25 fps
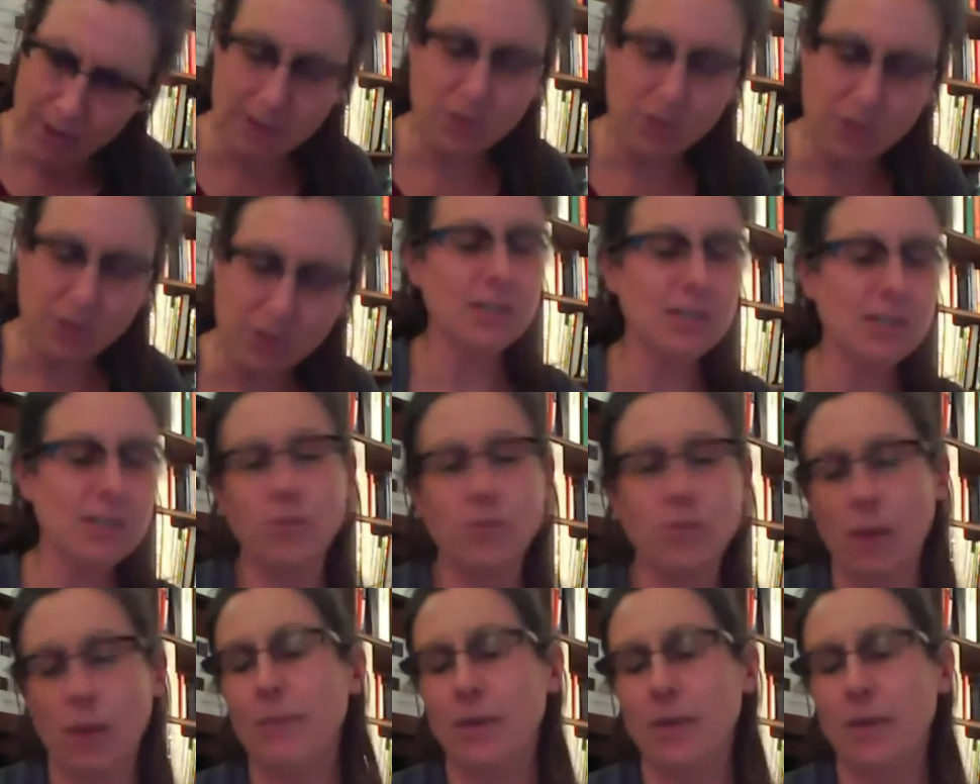And so this
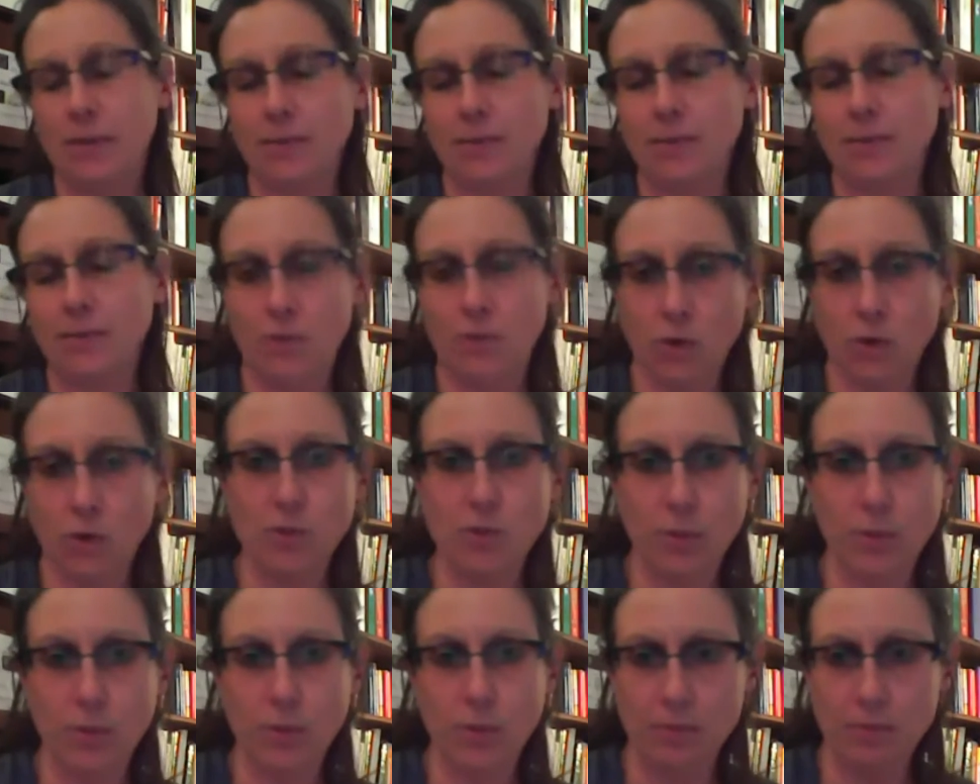is why we, of
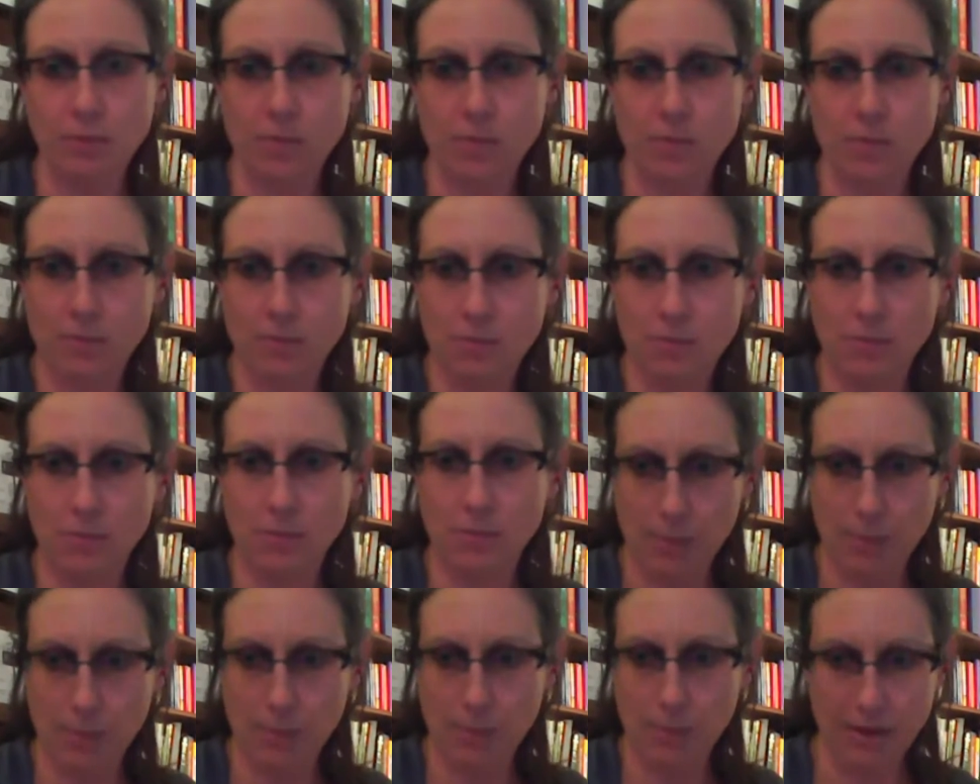course, want to
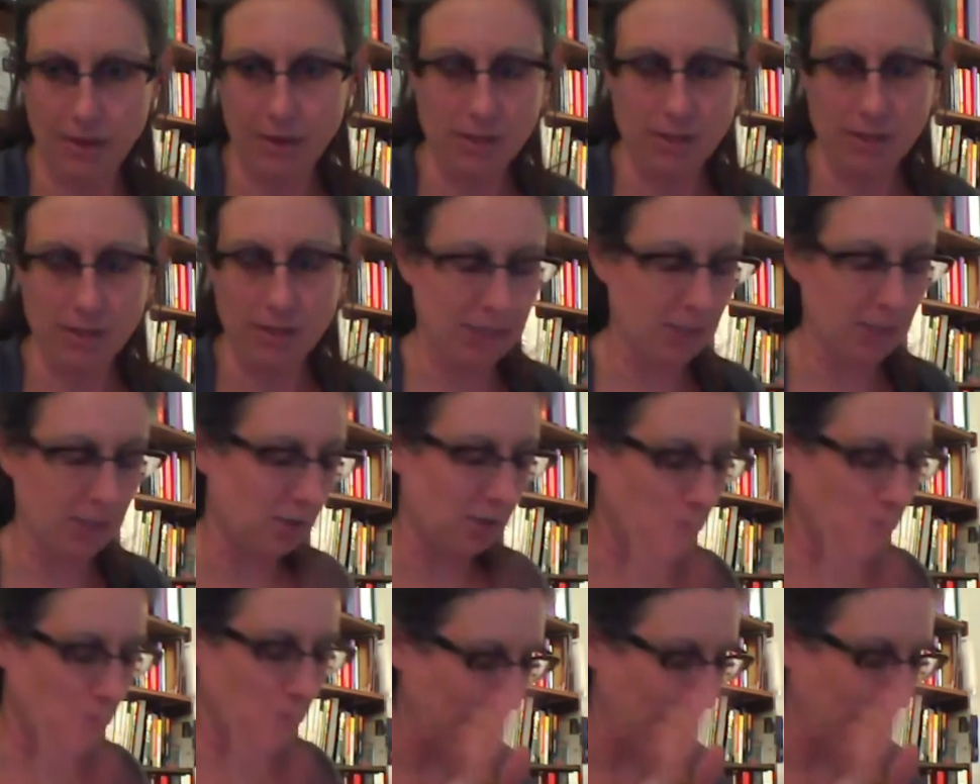compare these
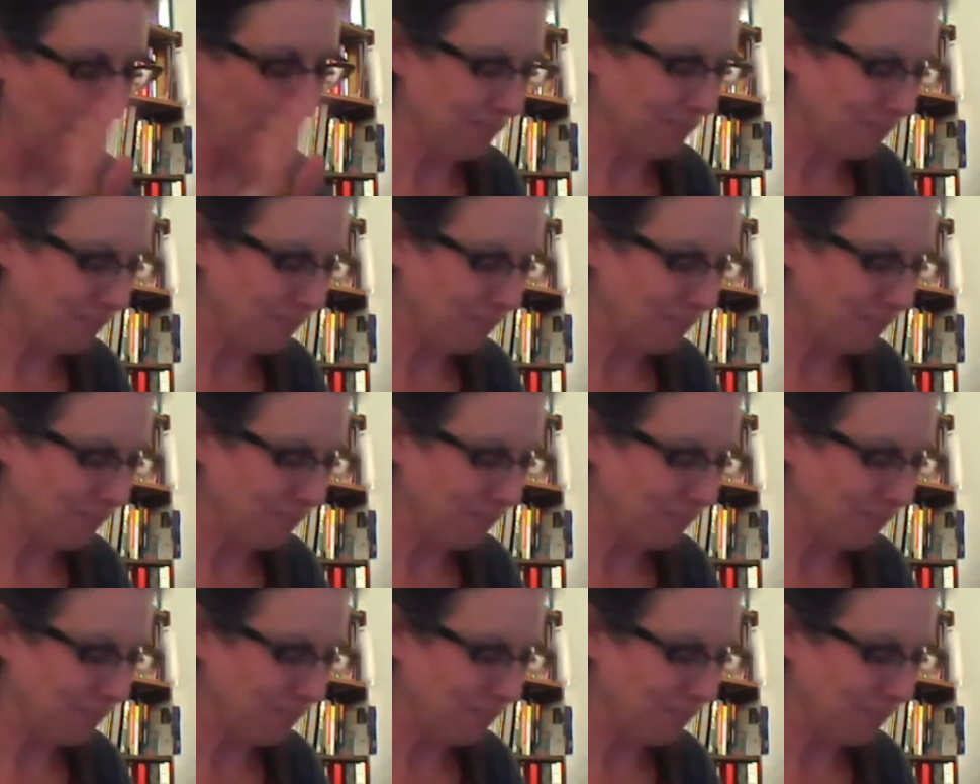pieces, right?